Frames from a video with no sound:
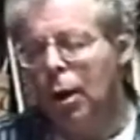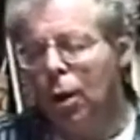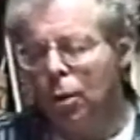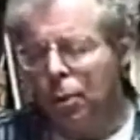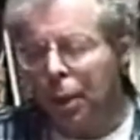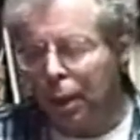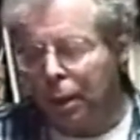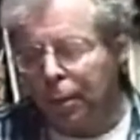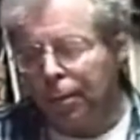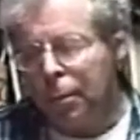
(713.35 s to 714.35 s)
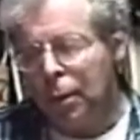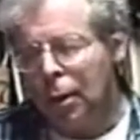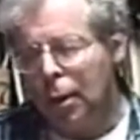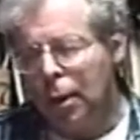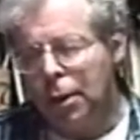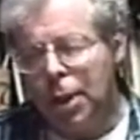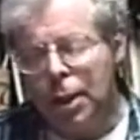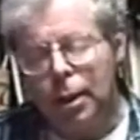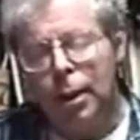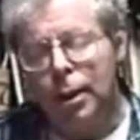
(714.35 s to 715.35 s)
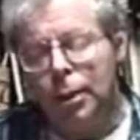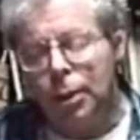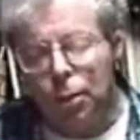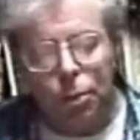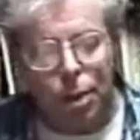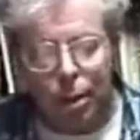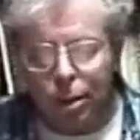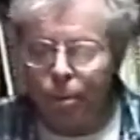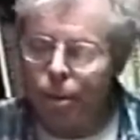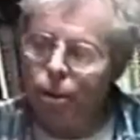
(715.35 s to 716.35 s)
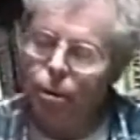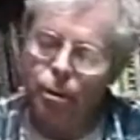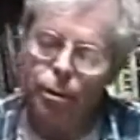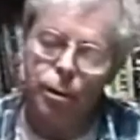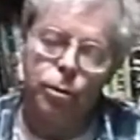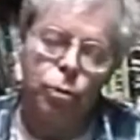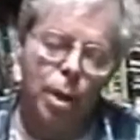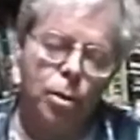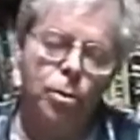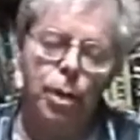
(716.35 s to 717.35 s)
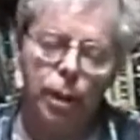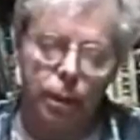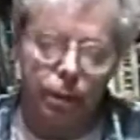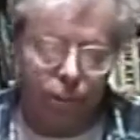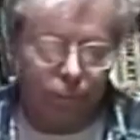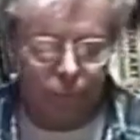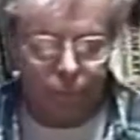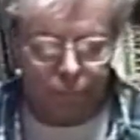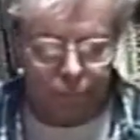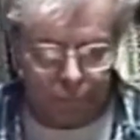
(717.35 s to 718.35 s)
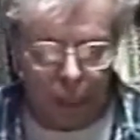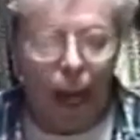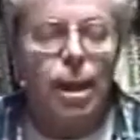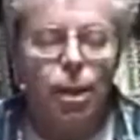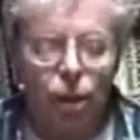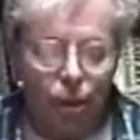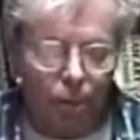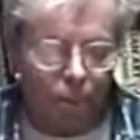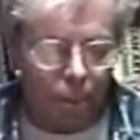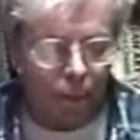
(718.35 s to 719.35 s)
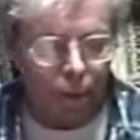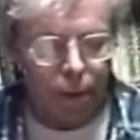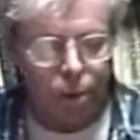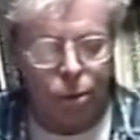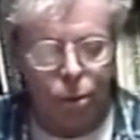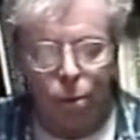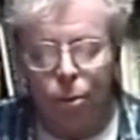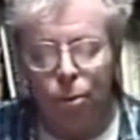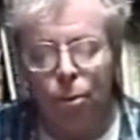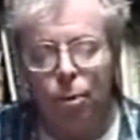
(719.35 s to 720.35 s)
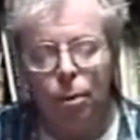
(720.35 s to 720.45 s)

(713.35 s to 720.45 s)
Okay, then in the New Testament, the crowning anthem to